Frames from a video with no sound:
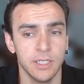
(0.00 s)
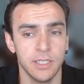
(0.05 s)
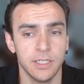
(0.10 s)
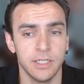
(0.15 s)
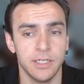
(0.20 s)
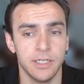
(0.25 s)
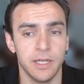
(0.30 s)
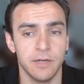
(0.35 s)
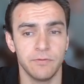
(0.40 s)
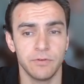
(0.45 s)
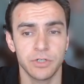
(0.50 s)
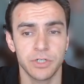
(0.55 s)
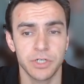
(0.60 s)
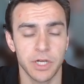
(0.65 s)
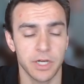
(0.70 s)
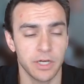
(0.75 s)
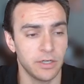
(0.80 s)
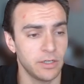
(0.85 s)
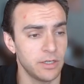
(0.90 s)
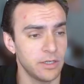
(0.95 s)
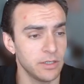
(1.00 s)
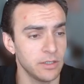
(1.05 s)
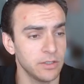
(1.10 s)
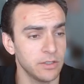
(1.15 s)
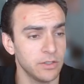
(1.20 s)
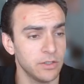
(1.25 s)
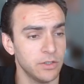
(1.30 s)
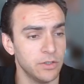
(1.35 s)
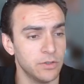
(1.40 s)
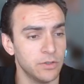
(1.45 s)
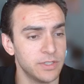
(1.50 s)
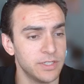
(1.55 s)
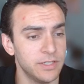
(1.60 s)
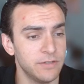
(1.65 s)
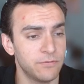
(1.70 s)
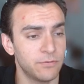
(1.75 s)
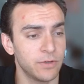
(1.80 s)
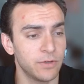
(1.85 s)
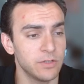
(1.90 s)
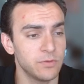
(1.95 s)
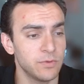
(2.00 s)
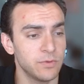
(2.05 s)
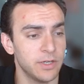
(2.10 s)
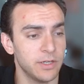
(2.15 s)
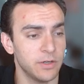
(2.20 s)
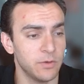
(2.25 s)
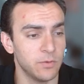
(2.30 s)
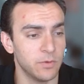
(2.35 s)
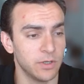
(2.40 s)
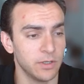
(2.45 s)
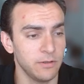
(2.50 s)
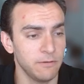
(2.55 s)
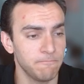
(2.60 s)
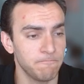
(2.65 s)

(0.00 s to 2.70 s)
Never share your seed phrase with anyone.